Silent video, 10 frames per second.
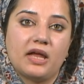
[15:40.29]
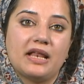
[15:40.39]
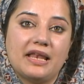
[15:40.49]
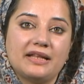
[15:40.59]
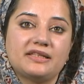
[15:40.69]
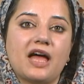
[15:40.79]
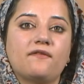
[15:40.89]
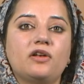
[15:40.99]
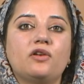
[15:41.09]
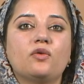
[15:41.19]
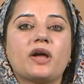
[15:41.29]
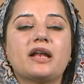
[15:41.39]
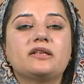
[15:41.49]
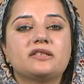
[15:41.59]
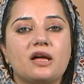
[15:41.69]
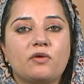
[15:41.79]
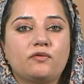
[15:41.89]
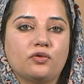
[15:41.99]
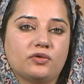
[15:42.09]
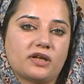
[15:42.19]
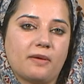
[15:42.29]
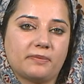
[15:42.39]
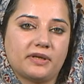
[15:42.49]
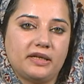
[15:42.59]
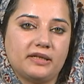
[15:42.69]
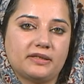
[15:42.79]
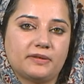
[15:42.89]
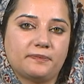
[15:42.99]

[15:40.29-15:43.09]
Let's have a look at some of those companies.